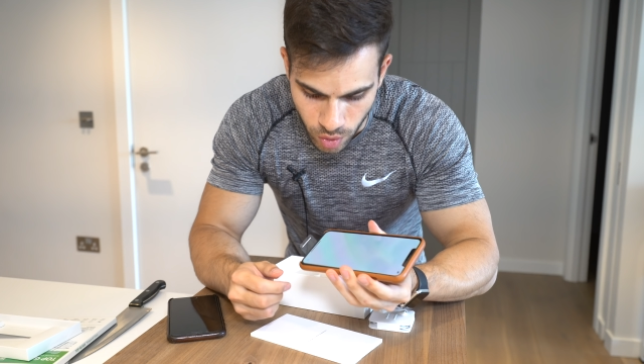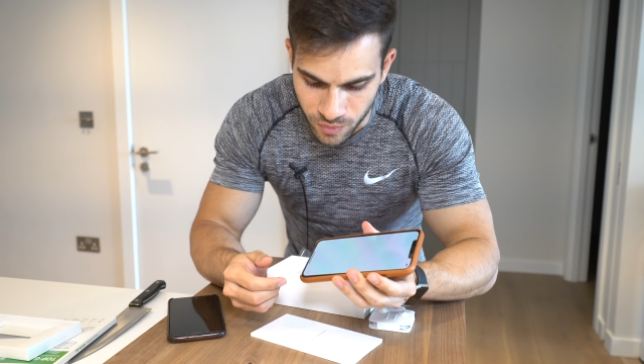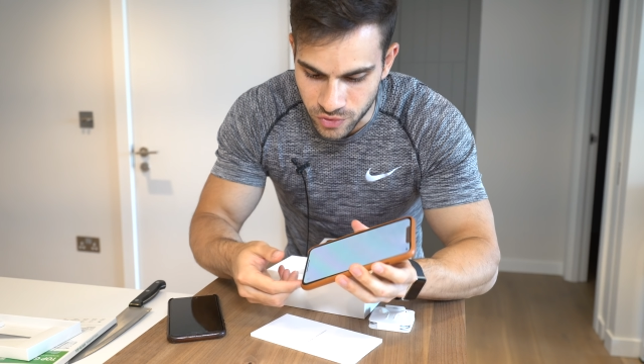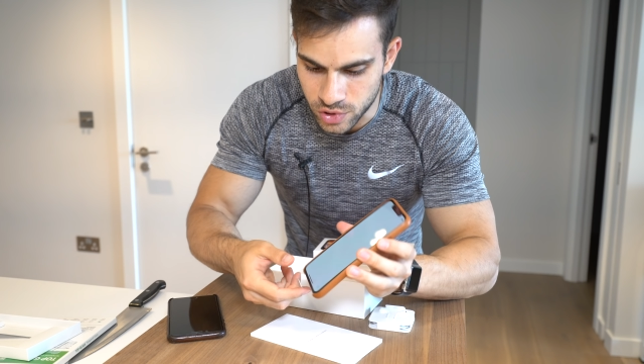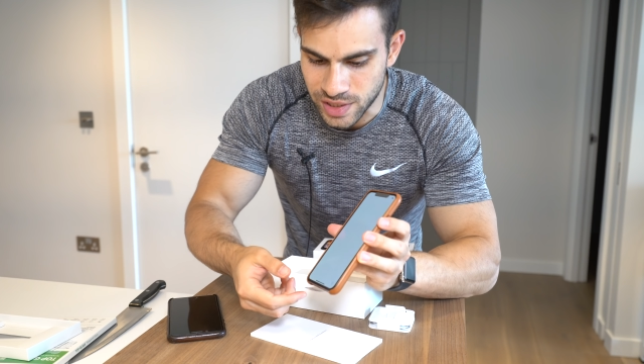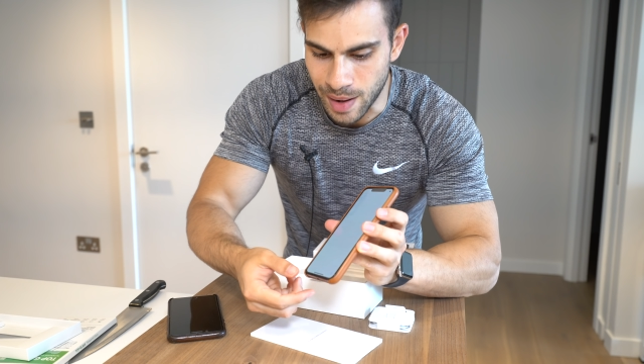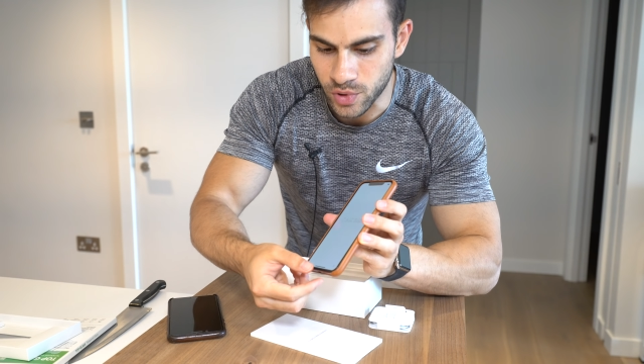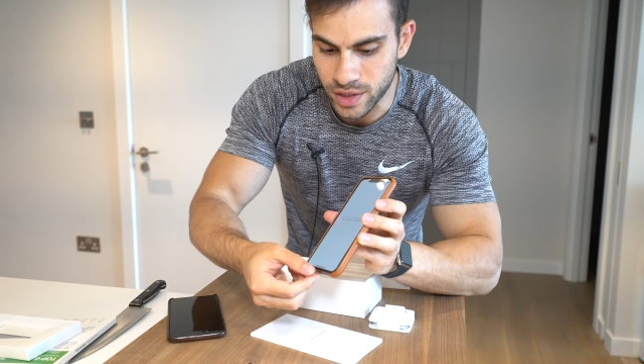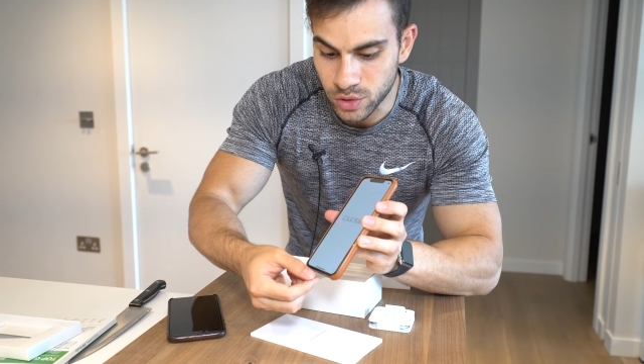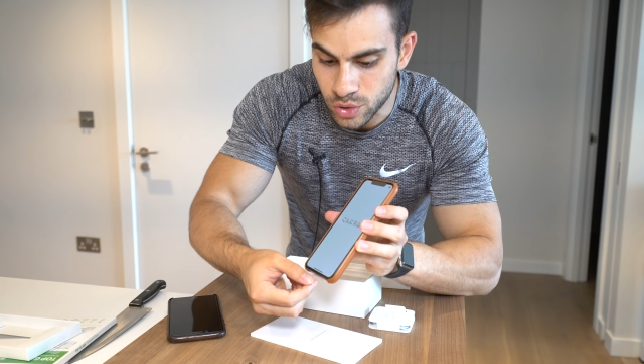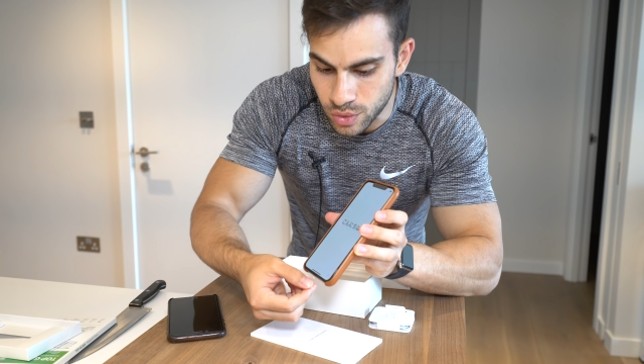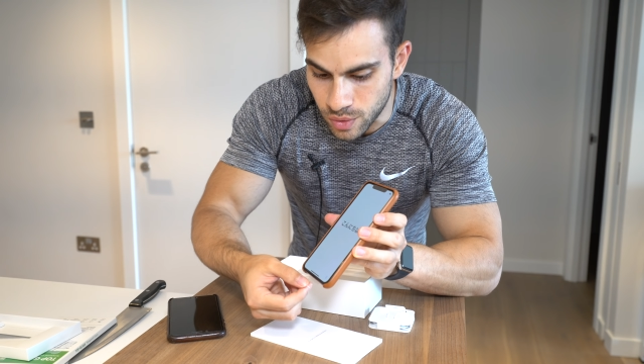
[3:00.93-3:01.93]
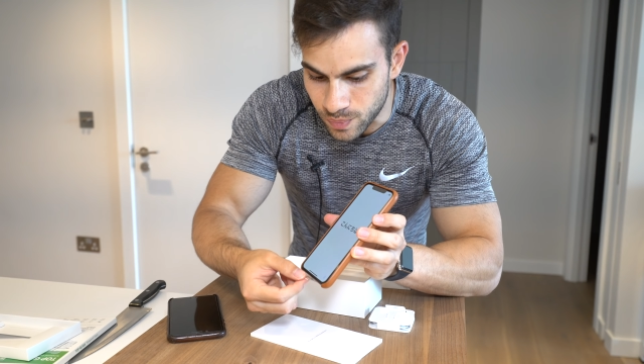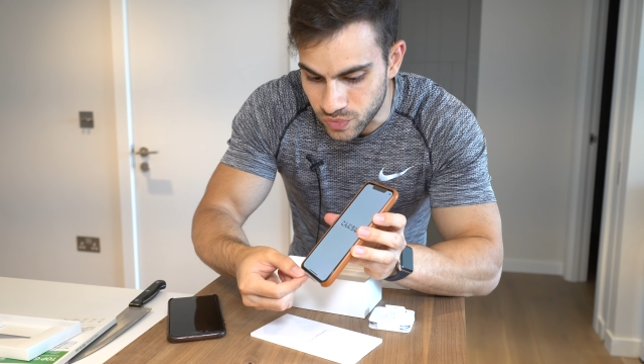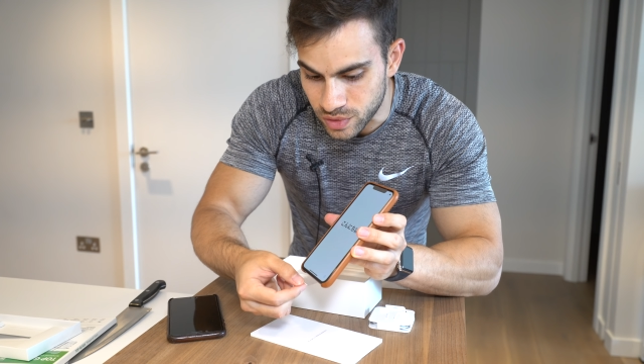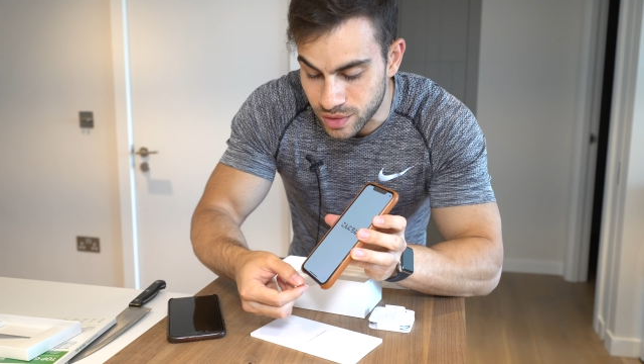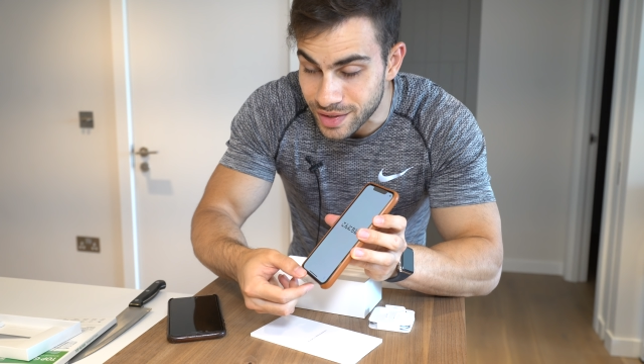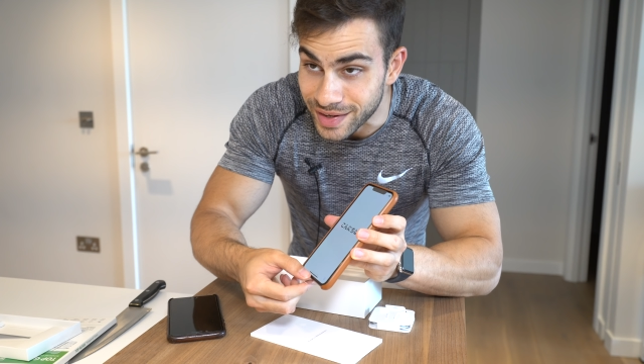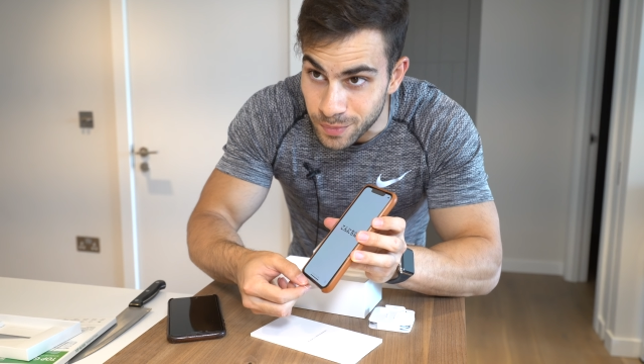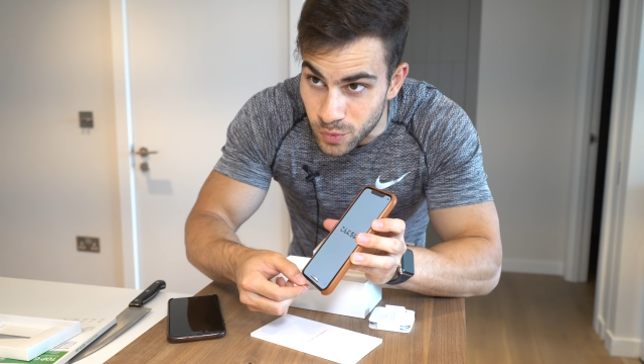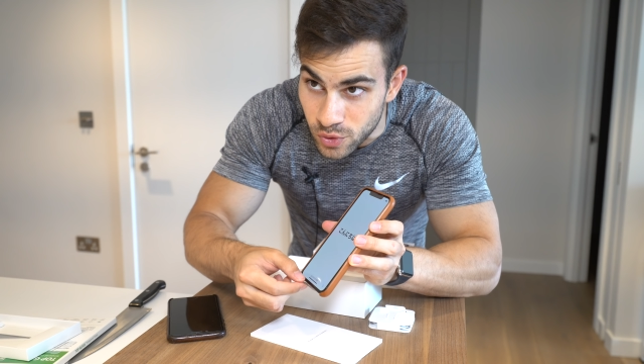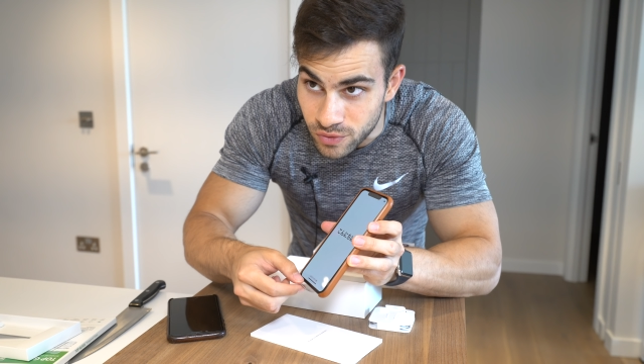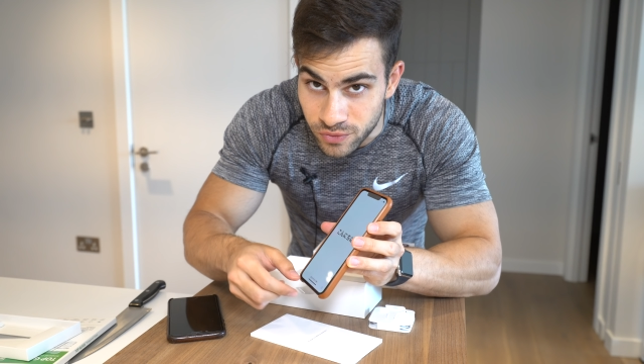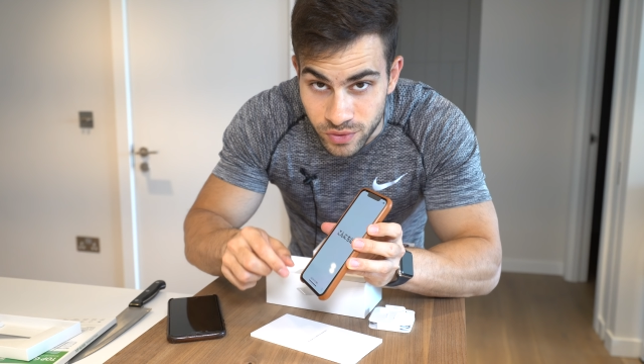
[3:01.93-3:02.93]
Obviously I'm going to
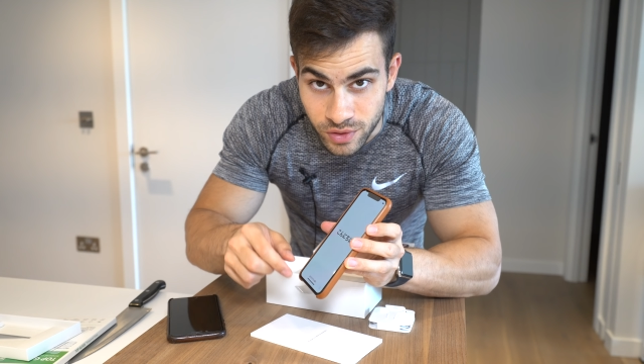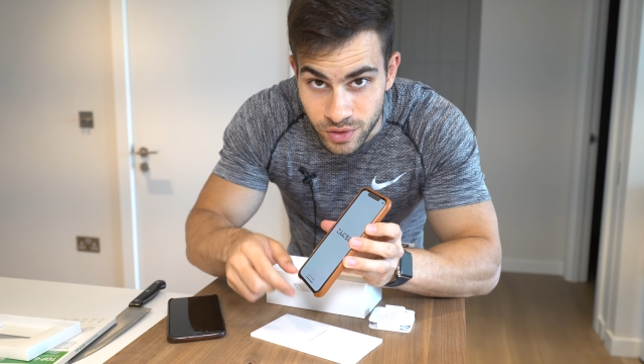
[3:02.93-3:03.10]
remove